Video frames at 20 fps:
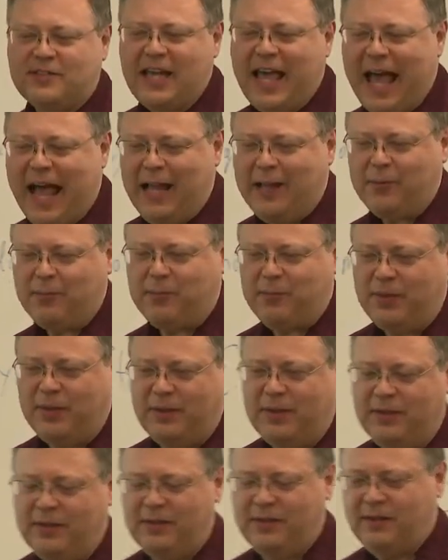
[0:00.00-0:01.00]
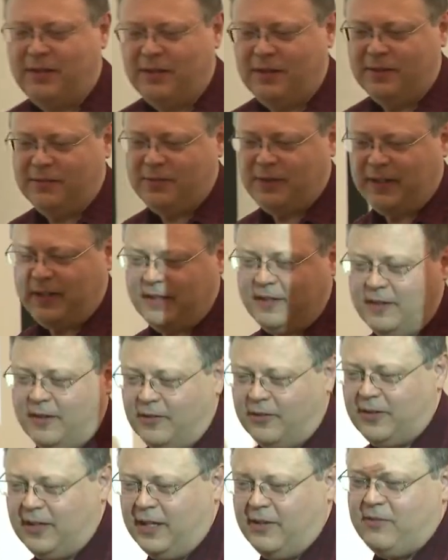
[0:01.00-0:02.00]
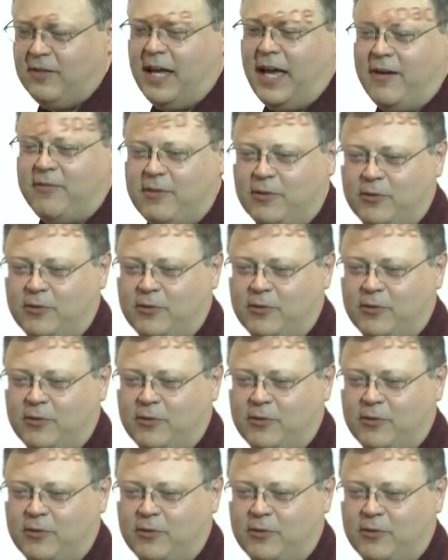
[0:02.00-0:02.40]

help with? Okay, we have a